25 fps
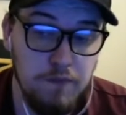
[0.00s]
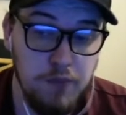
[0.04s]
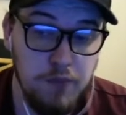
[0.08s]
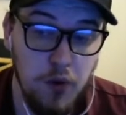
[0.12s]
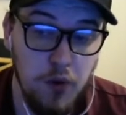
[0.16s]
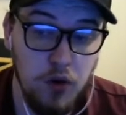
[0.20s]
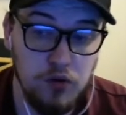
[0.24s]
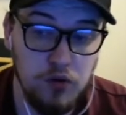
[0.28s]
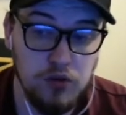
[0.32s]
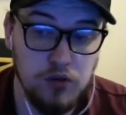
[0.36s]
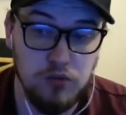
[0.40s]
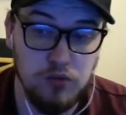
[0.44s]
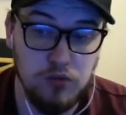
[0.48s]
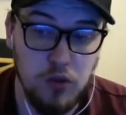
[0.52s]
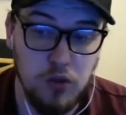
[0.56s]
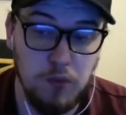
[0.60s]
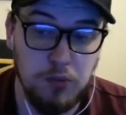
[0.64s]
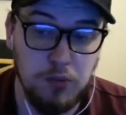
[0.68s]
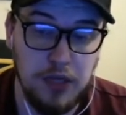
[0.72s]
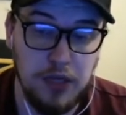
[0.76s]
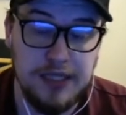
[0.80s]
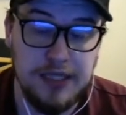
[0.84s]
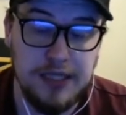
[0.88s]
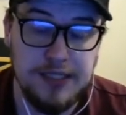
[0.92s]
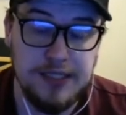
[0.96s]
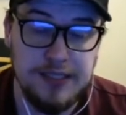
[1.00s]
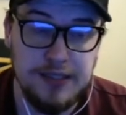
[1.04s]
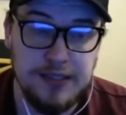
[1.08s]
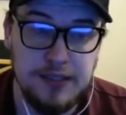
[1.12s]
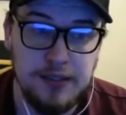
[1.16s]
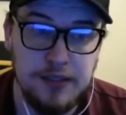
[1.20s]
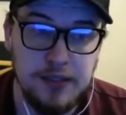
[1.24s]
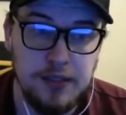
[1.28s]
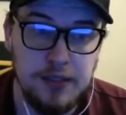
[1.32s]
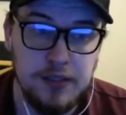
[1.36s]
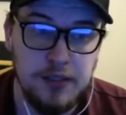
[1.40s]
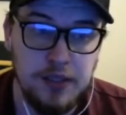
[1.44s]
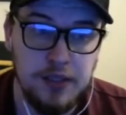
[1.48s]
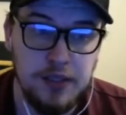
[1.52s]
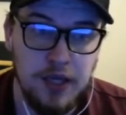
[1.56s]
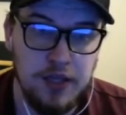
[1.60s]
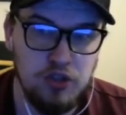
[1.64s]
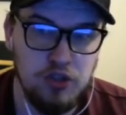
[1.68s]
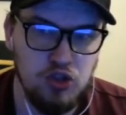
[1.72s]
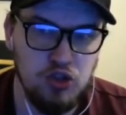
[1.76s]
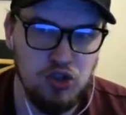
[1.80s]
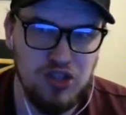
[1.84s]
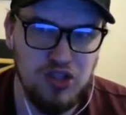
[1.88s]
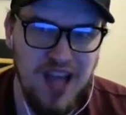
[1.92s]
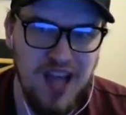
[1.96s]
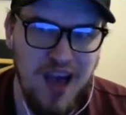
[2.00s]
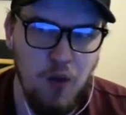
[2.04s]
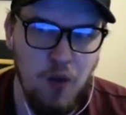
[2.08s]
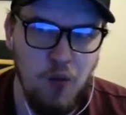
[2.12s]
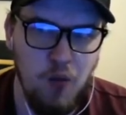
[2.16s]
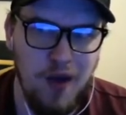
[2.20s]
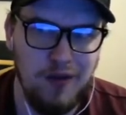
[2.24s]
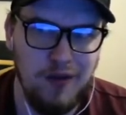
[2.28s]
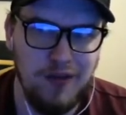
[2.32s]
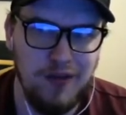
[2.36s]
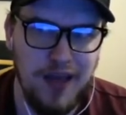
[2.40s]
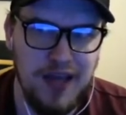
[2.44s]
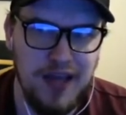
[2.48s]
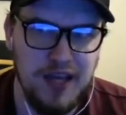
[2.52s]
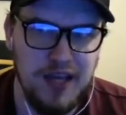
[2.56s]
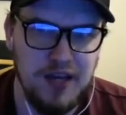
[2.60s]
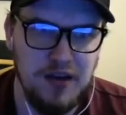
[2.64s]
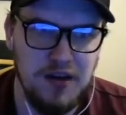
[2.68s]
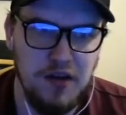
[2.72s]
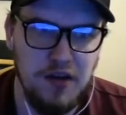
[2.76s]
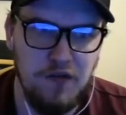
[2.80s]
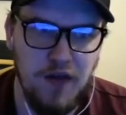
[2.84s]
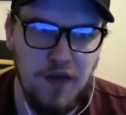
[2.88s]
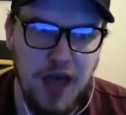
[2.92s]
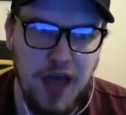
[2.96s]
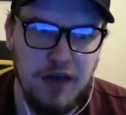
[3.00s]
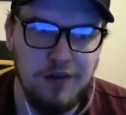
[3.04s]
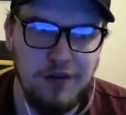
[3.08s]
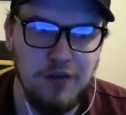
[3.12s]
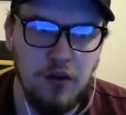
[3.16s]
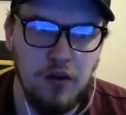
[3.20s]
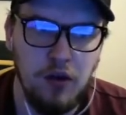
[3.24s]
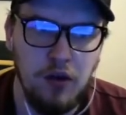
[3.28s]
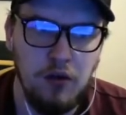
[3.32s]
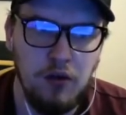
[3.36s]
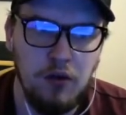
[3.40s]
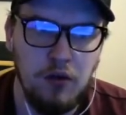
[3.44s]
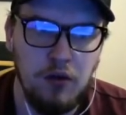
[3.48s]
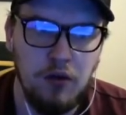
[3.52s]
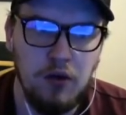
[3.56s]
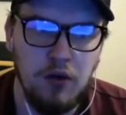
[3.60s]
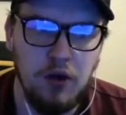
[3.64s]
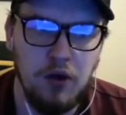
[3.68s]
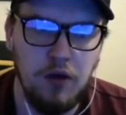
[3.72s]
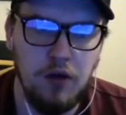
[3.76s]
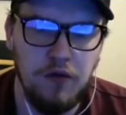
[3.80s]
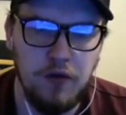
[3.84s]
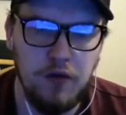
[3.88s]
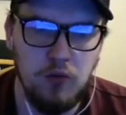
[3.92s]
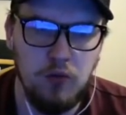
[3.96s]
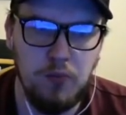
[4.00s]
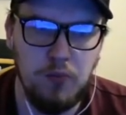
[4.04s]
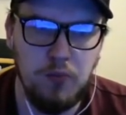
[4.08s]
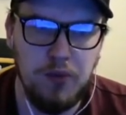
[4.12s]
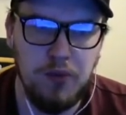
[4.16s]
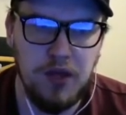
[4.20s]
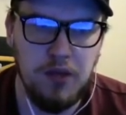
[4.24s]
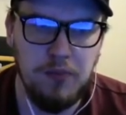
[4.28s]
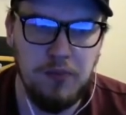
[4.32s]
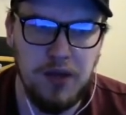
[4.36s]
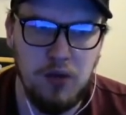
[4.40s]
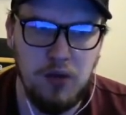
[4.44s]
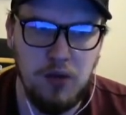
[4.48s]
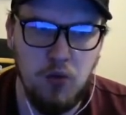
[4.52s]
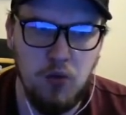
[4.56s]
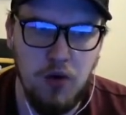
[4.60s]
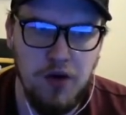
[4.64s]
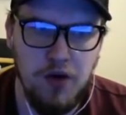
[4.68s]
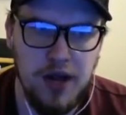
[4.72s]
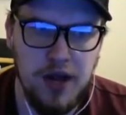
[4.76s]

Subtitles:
brought in some good players. It's just how well they can defend, I think, would be the big worry.